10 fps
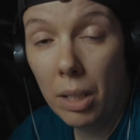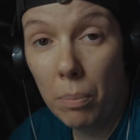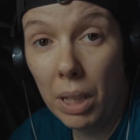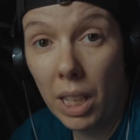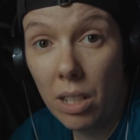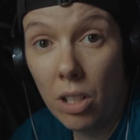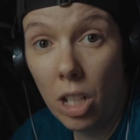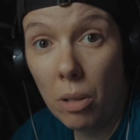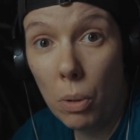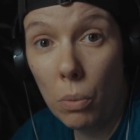But let's
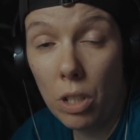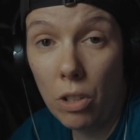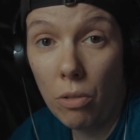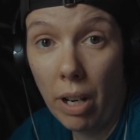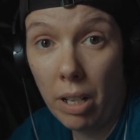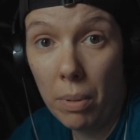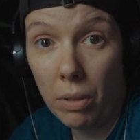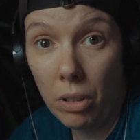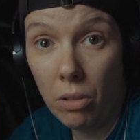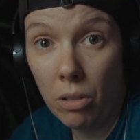talk about what's great about
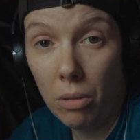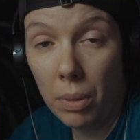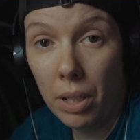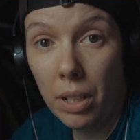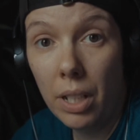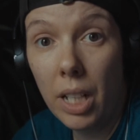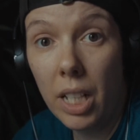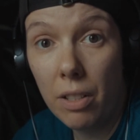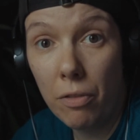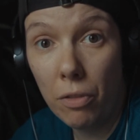YouTube.
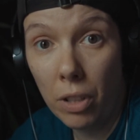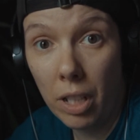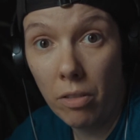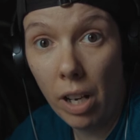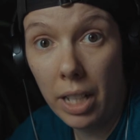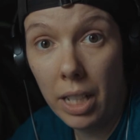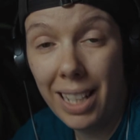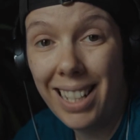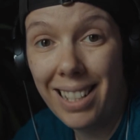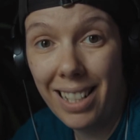It's free, right?
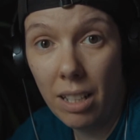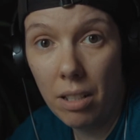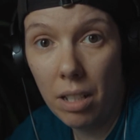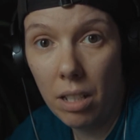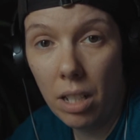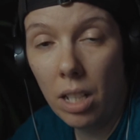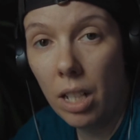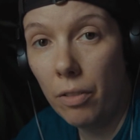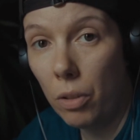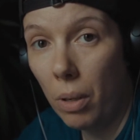And it's instant.
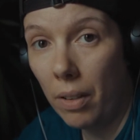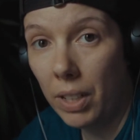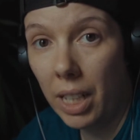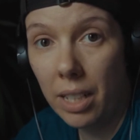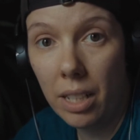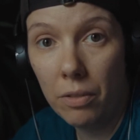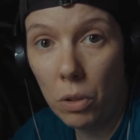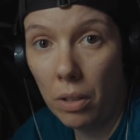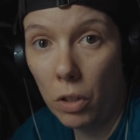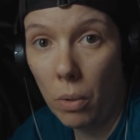If you have an idea, if
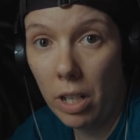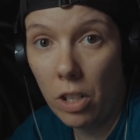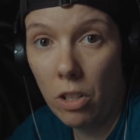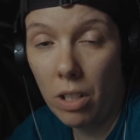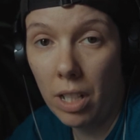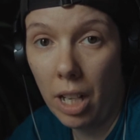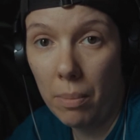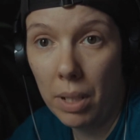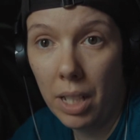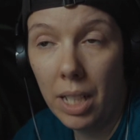you have a question, you can
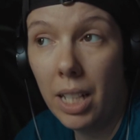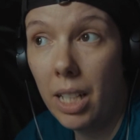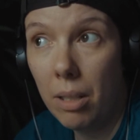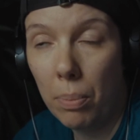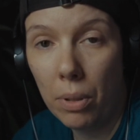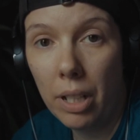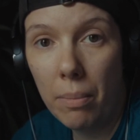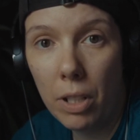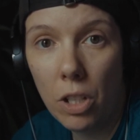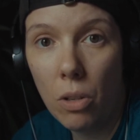type it in. It's pretty
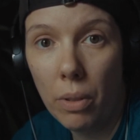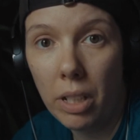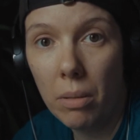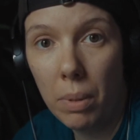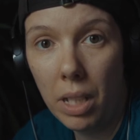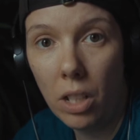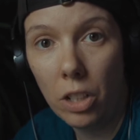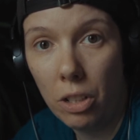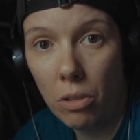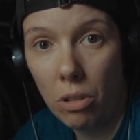much going to be
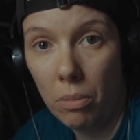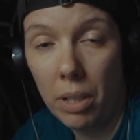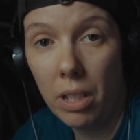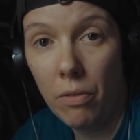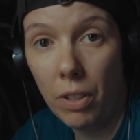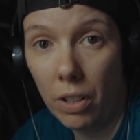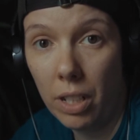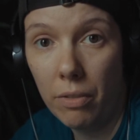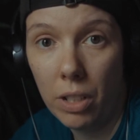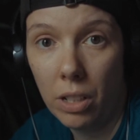on YouTube. It is very
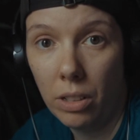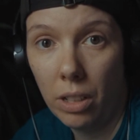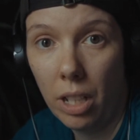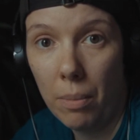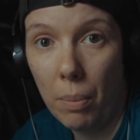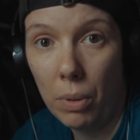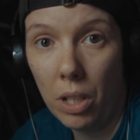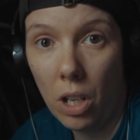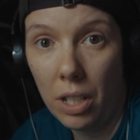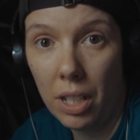difficult to come up with
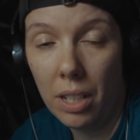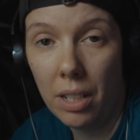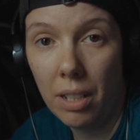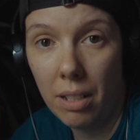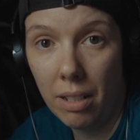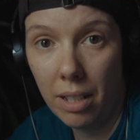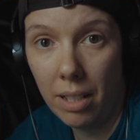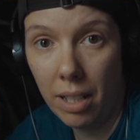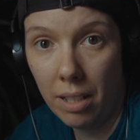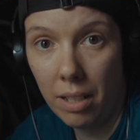content that doesn't
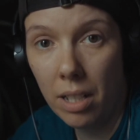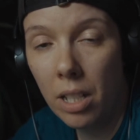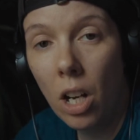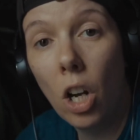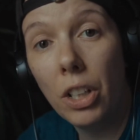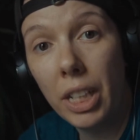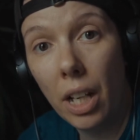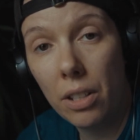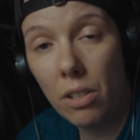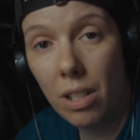exist. On the
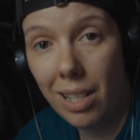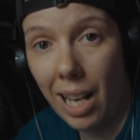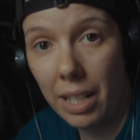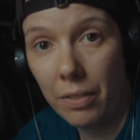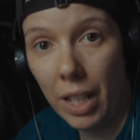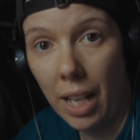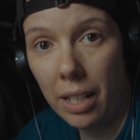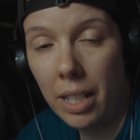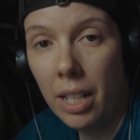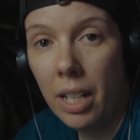other side of that